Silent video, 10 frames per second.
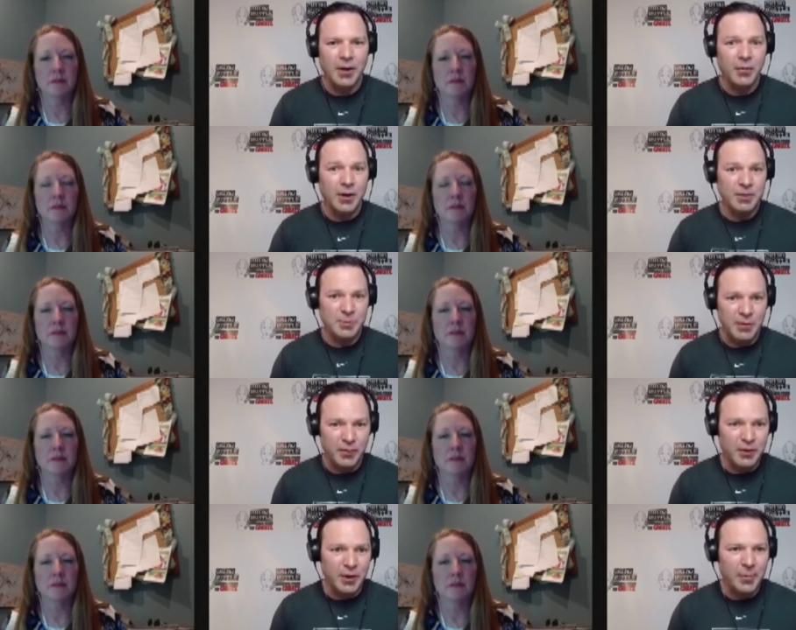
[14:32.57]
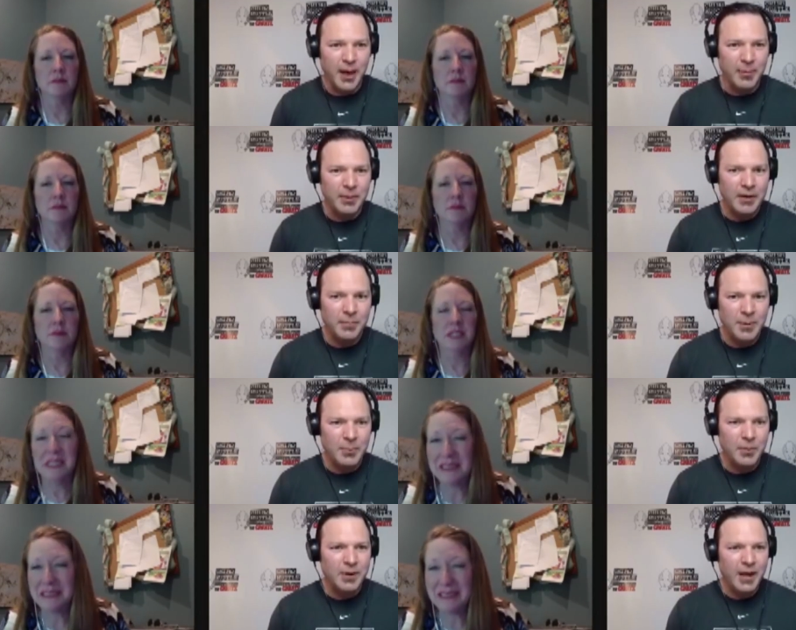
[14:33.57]
Speaker 1: I do not want to speak for Dale, but how many
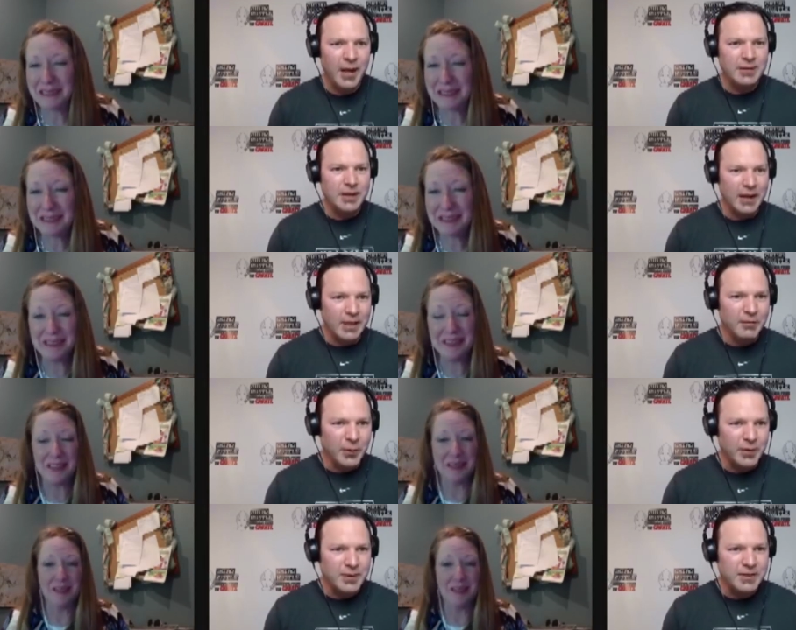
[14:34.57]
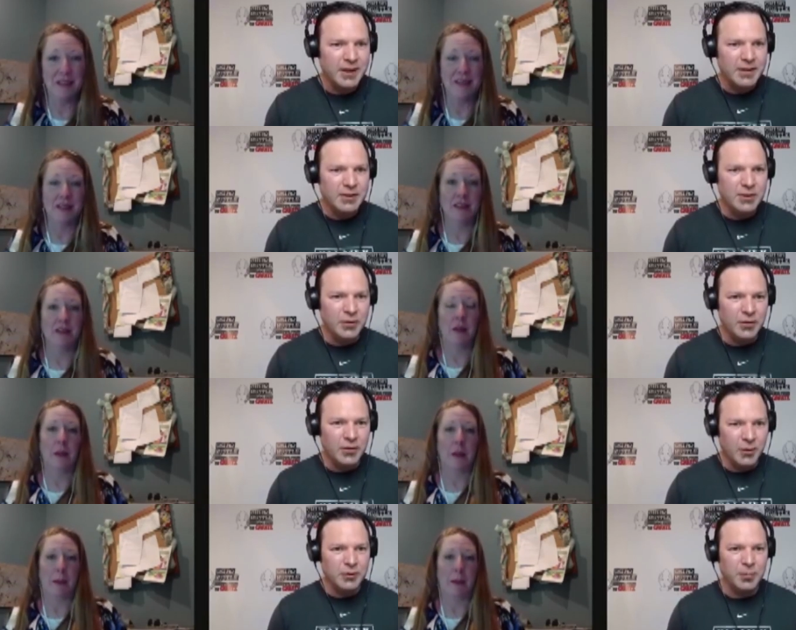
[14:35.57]
people has he influenced to
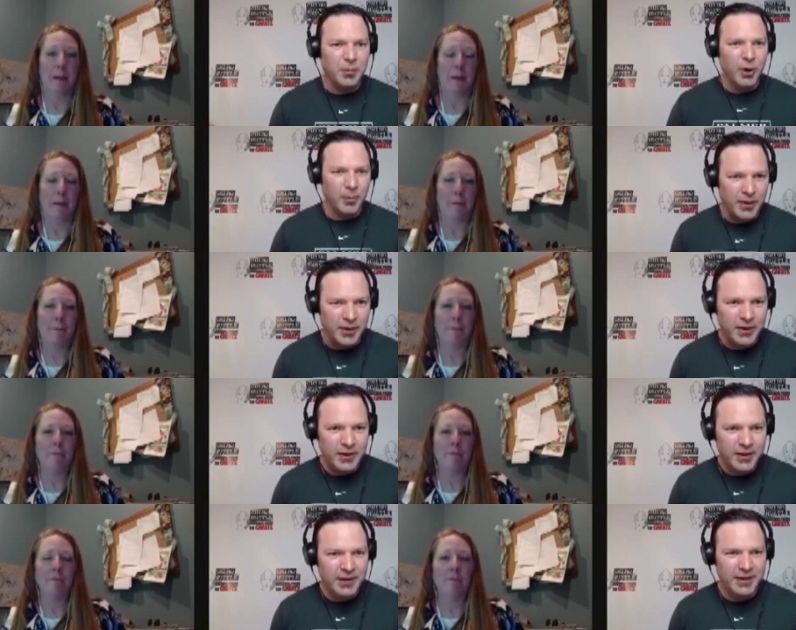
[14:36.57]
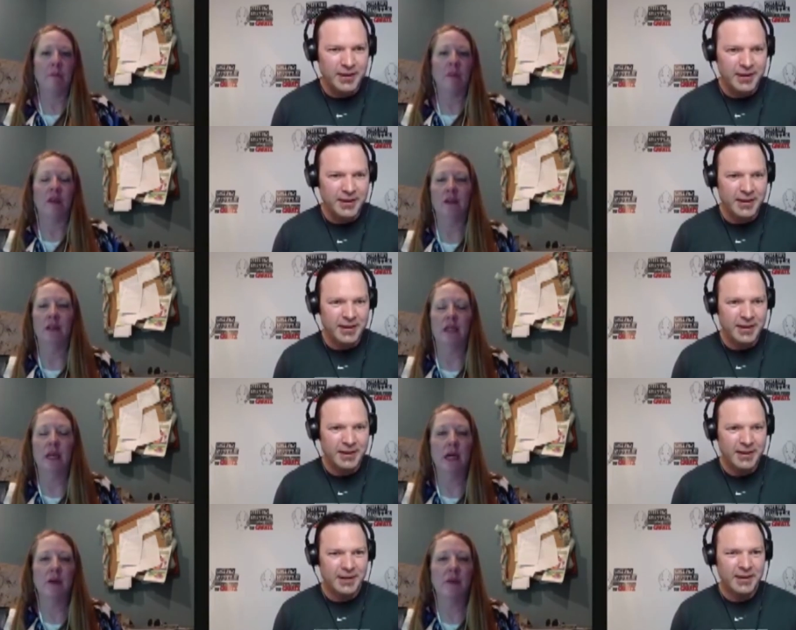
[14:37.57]
go to Palmer?
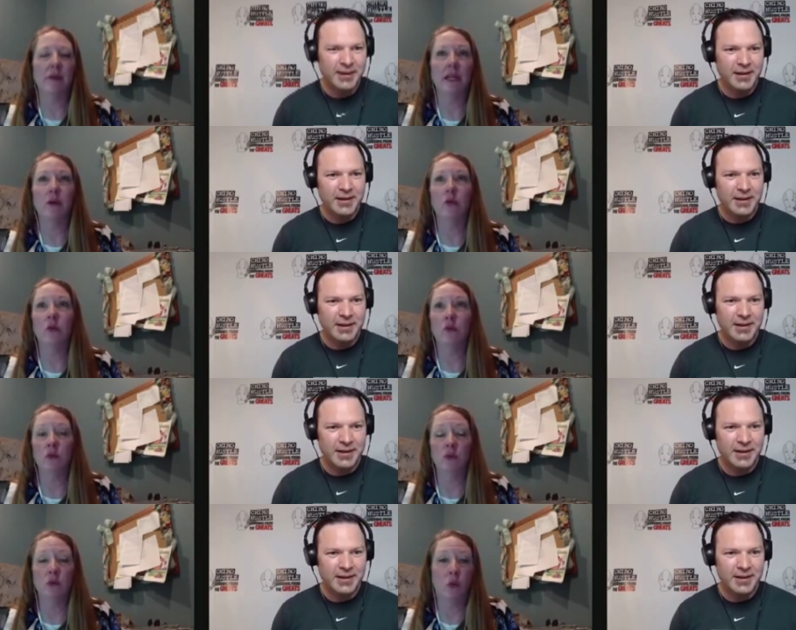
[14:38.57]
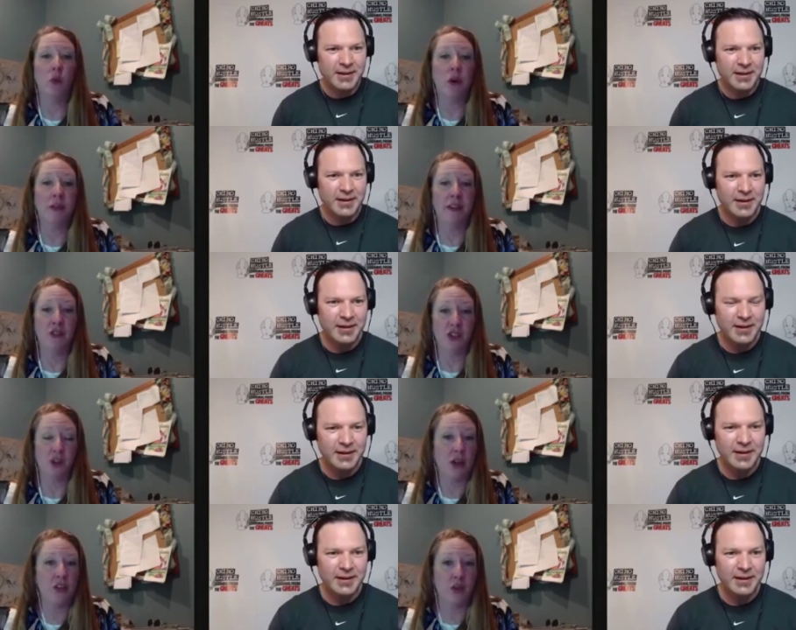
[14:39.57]
Speaker 2: Um, I mean, one that
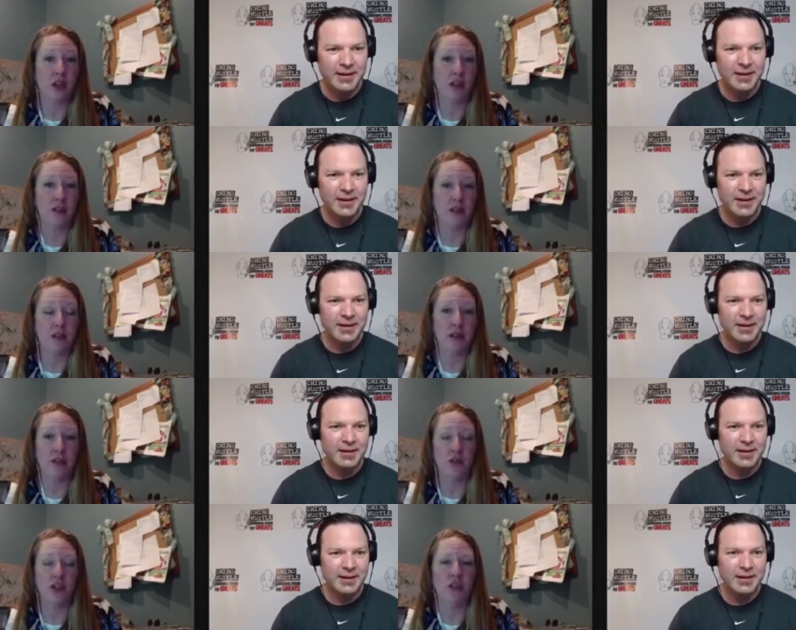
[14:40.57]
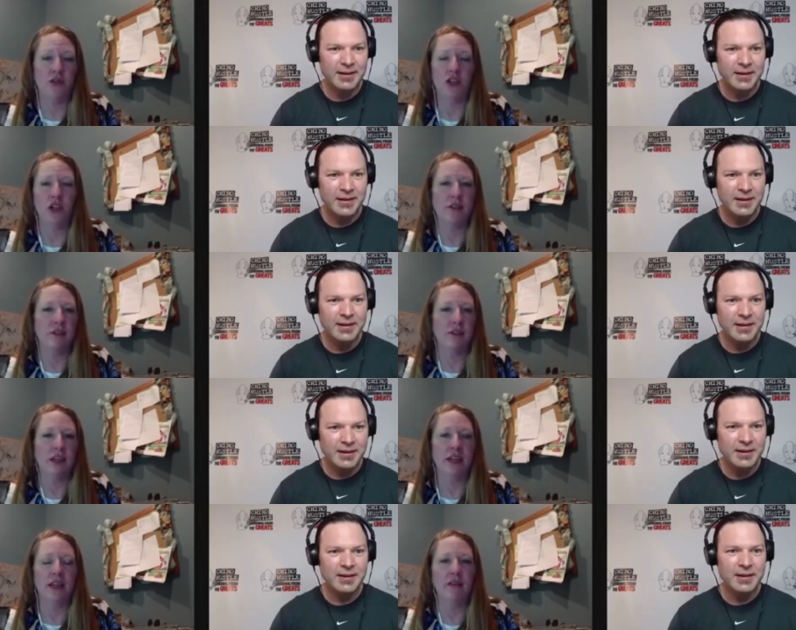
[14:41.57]
just graduated, Dr. Chance
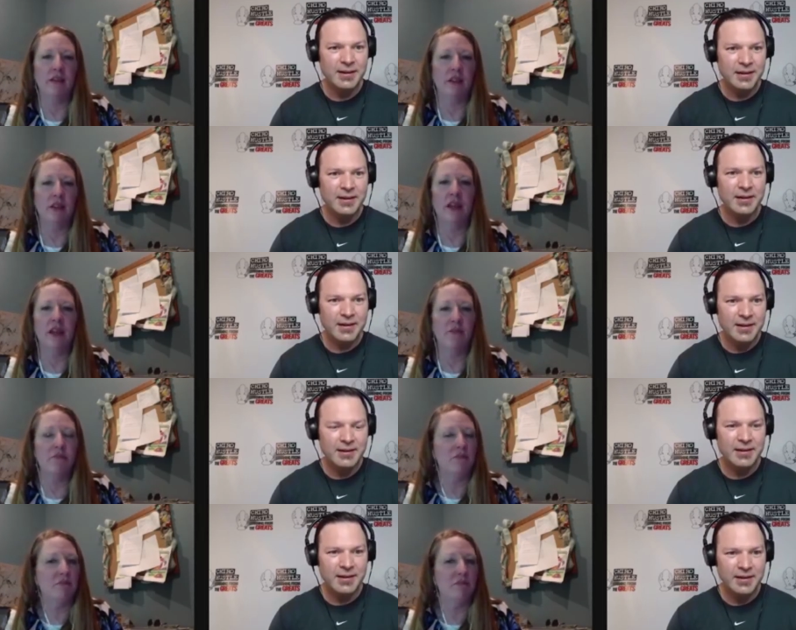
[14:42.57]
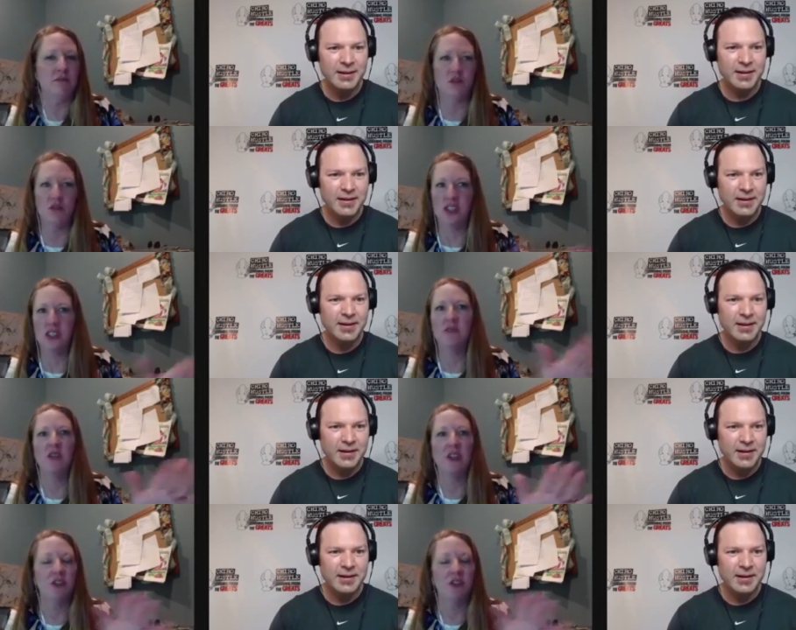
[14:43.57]
Johnson. He he just